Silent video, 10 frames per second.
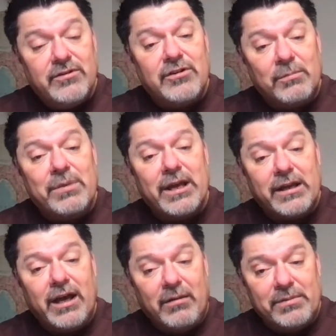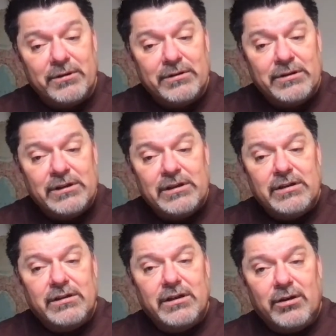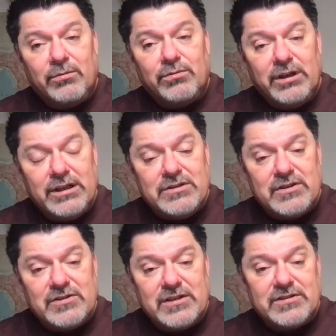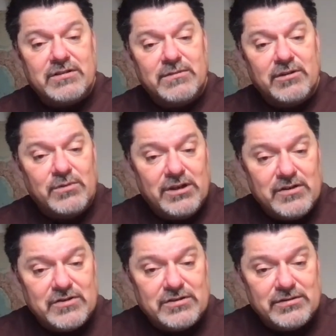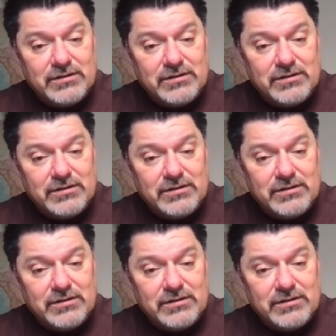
to pick up a religious system that was